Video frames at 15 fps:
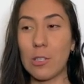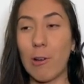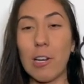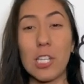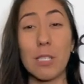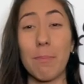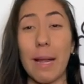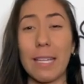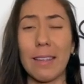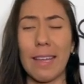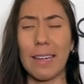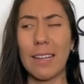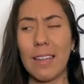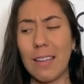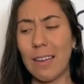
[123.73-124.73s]
So I just made
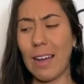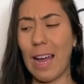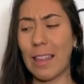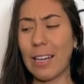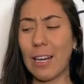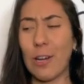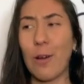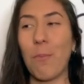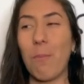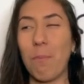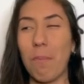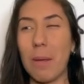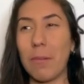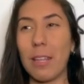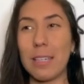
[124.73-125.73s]
like, I think I got
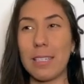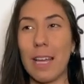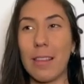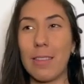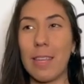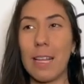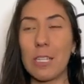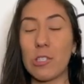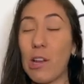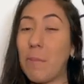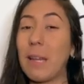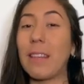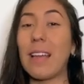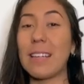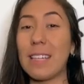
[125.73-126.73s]
maybe like 10 things. So I
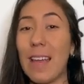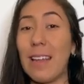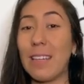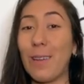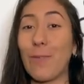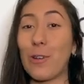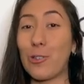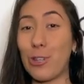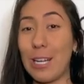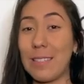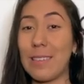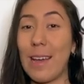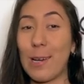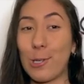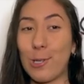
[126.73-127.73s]
made like 10 different
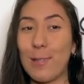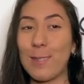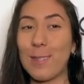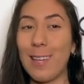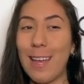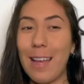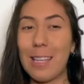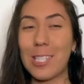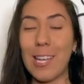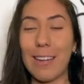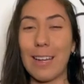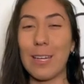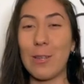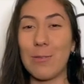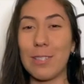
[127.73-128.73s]
transactions so I
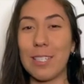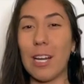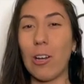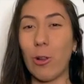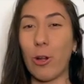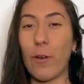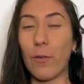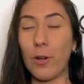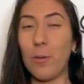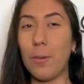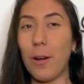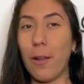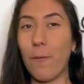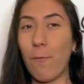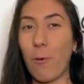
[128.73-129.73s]
can use a $10 off
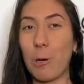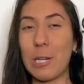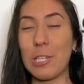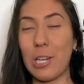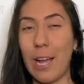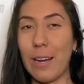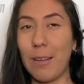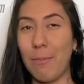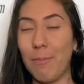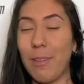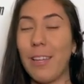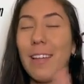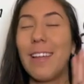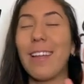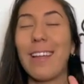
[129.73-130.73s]
coupon for each item,
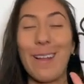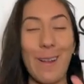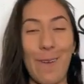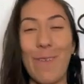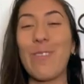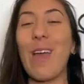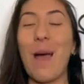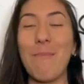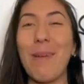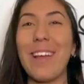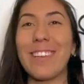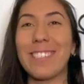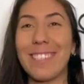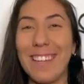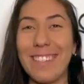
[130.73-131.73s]
if that
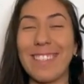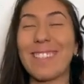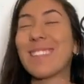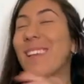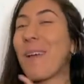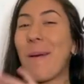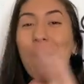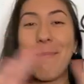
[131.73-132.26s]
makes sense.